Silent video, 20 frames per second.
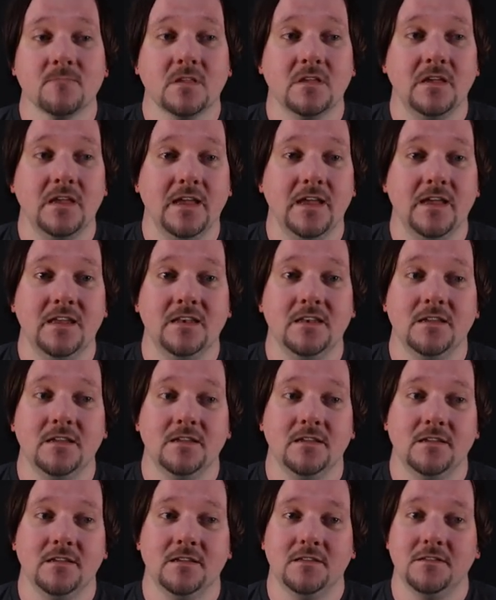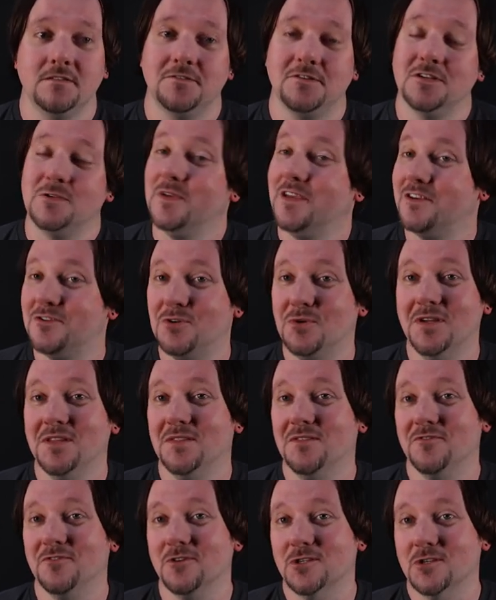And just because you don't get
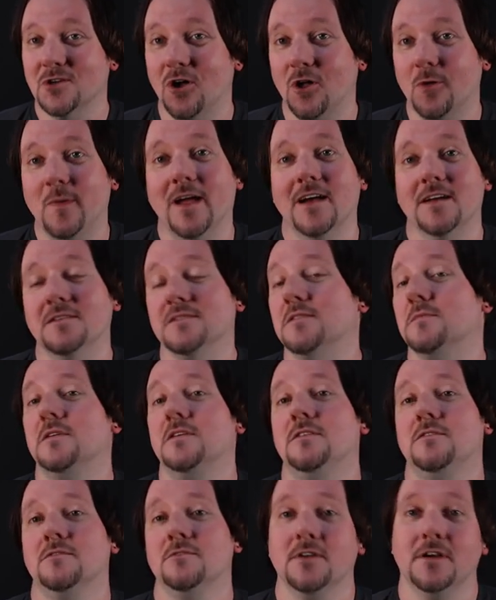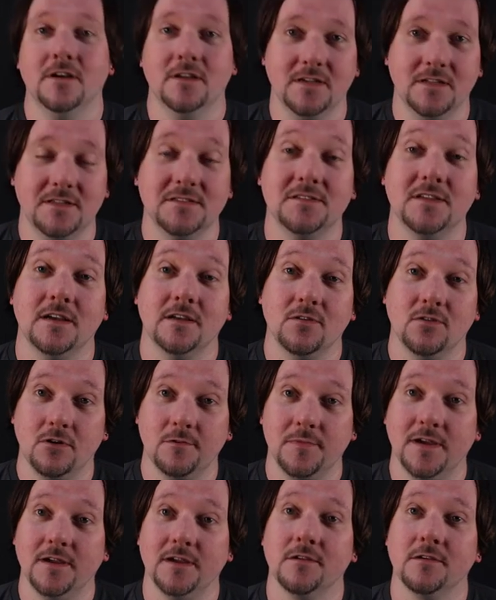the first call back doesn't mean you're not going to get the second call
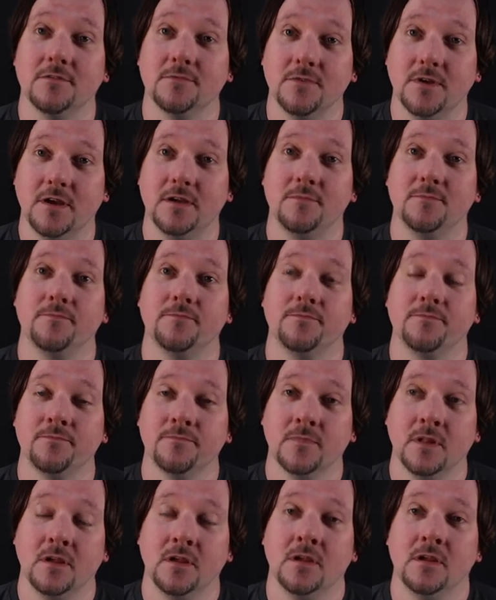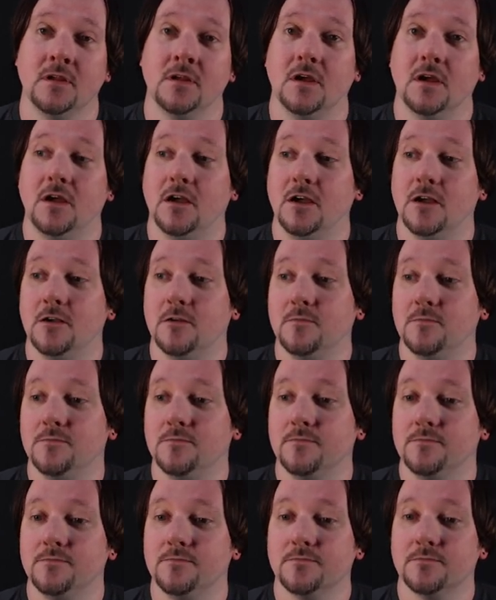back, right?
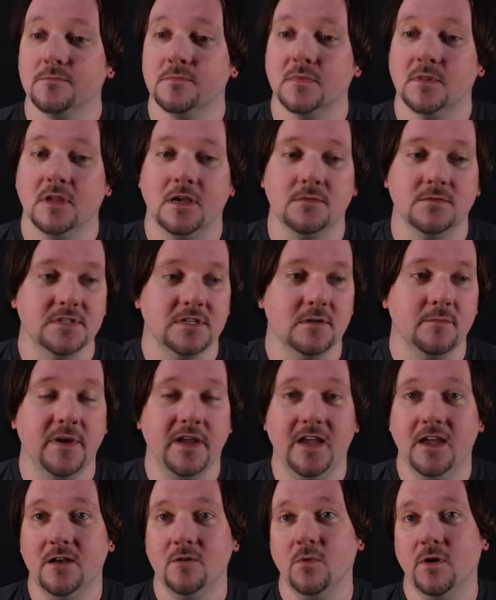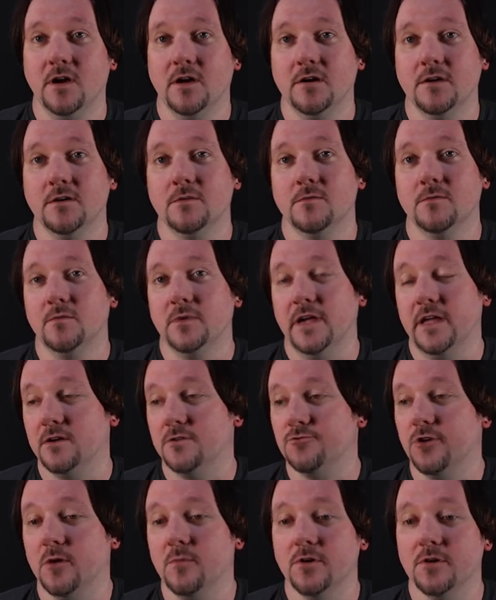I was in a band where we had a
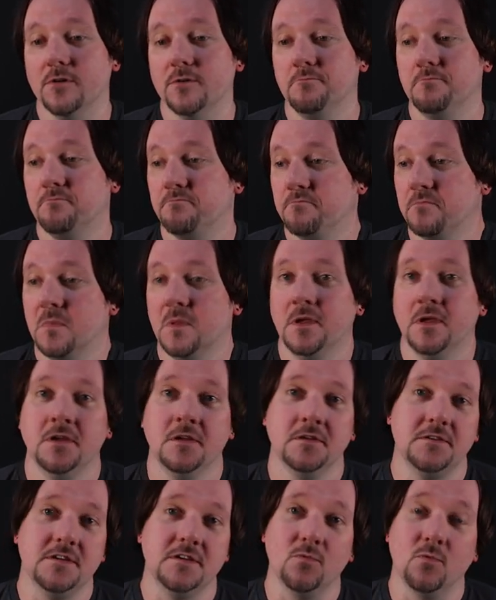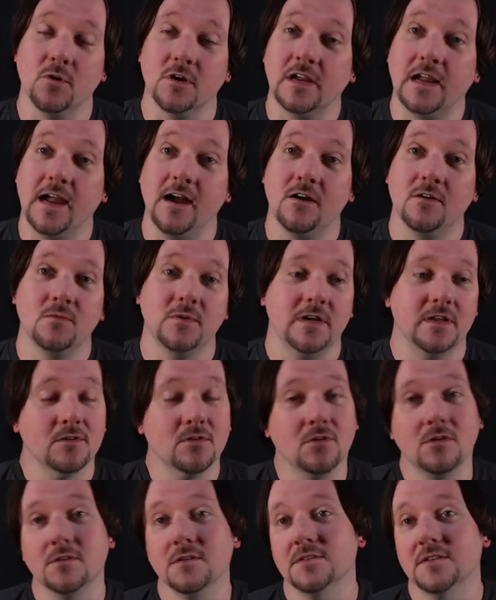drummer, didn't work out, we had to
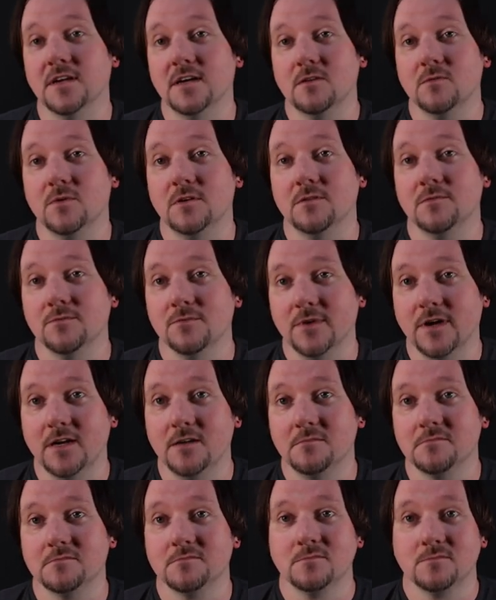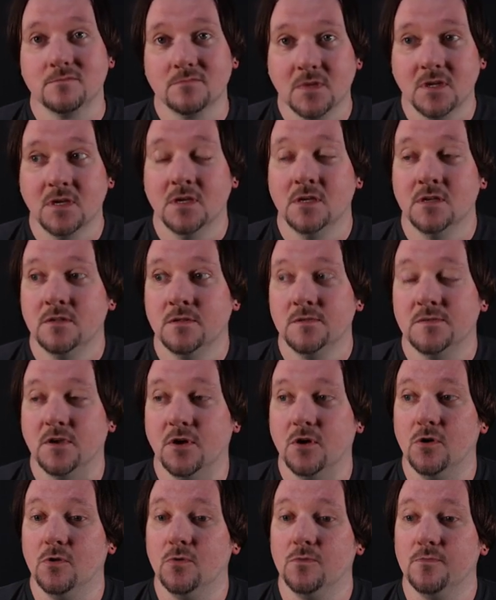call the second one, right?
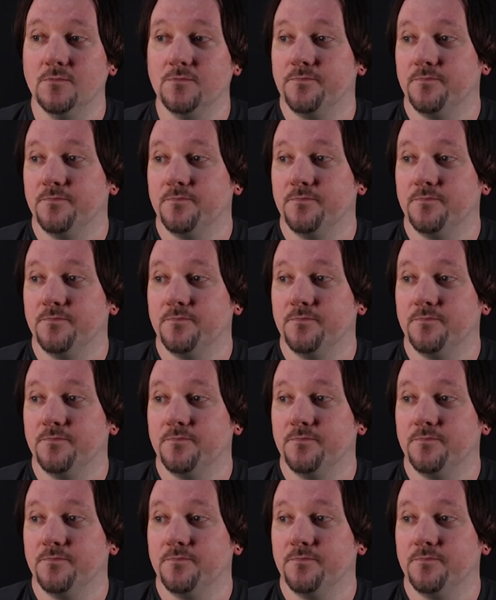So,